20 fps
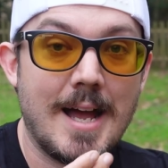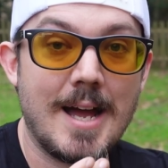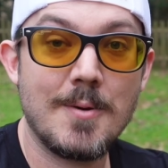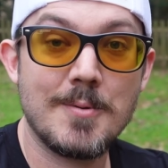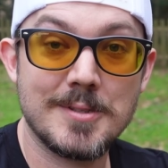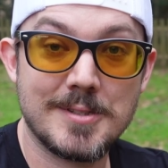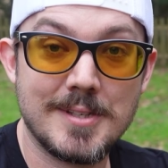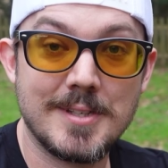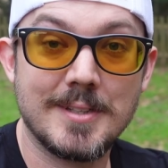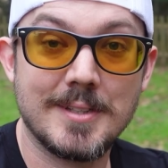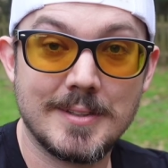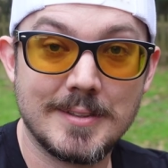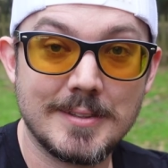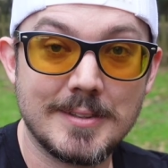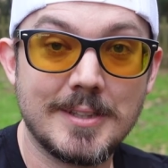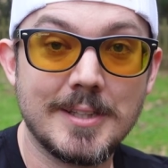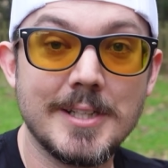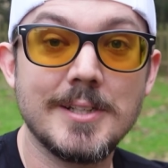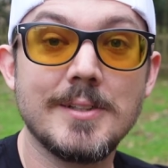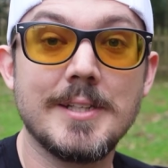was
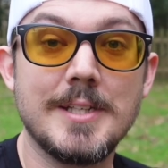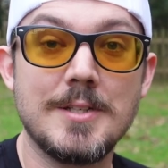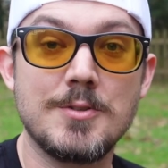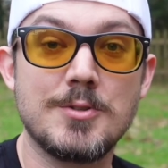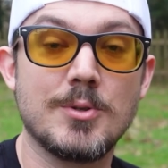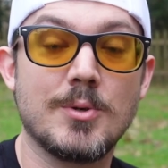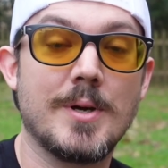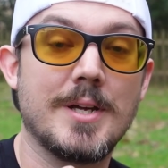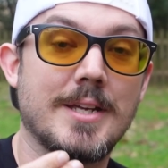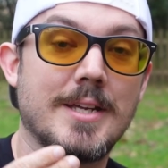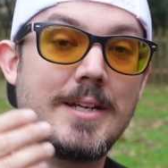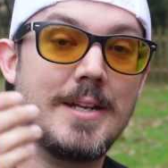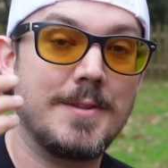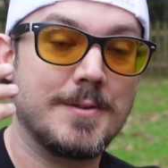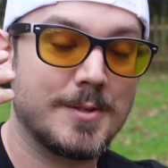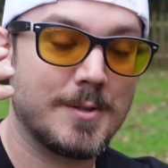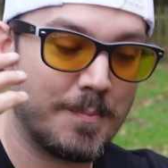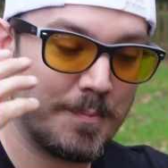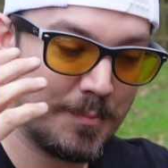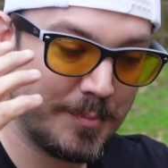clearly enjoying it. And
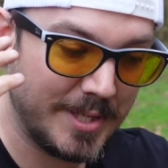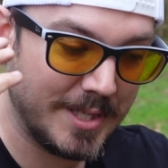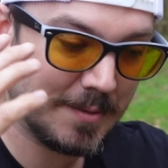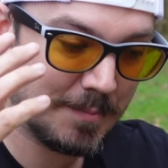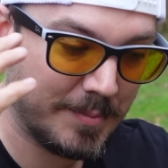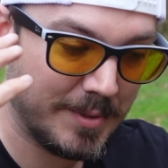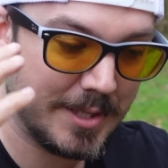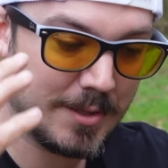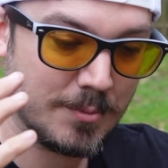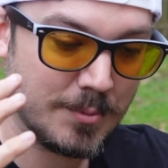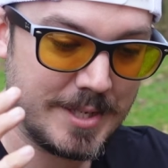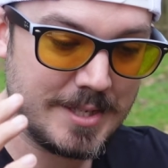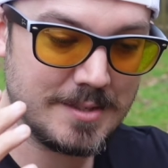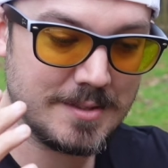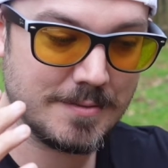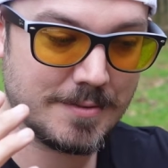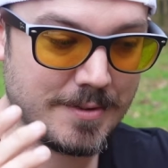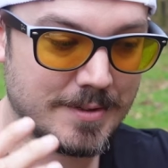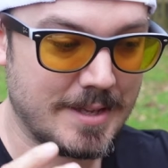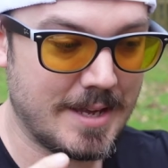there's a big
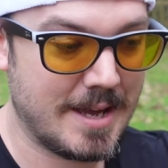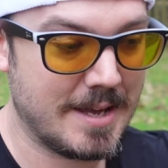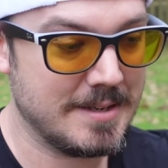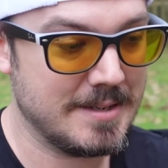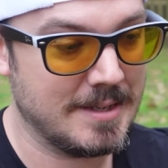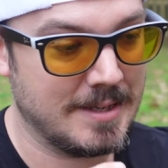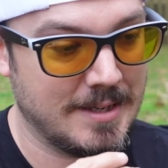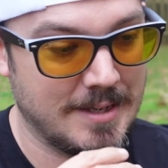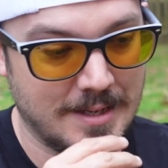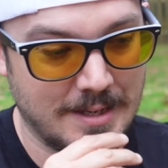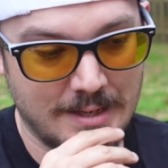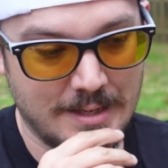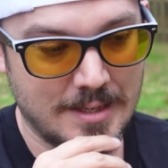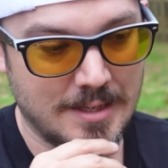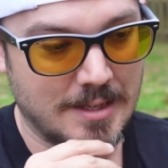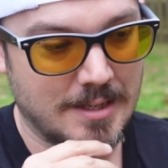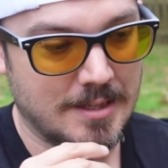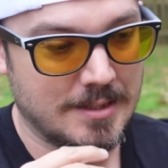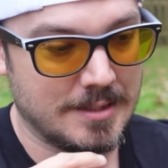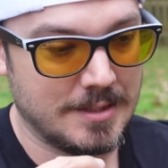reason for that.
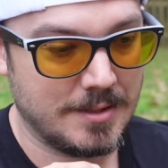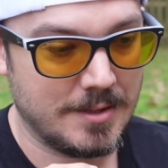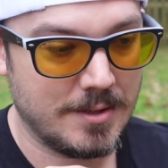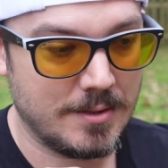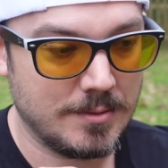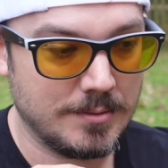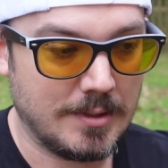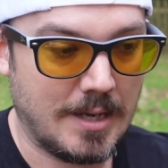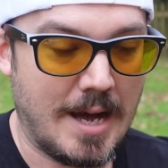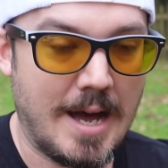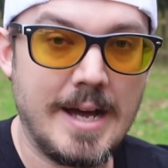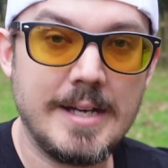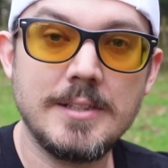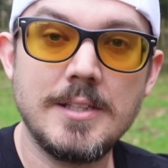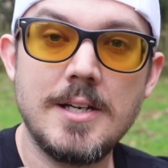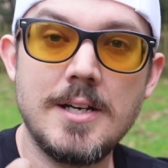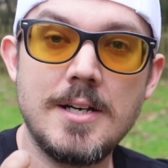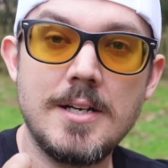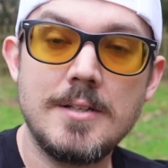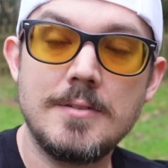You know, I
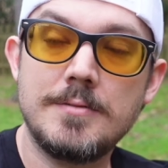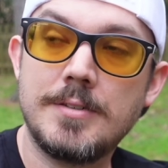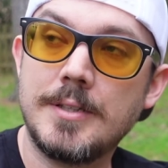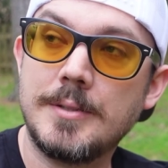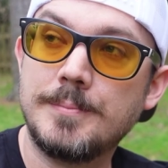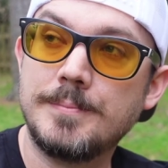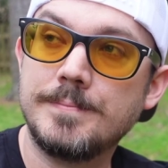love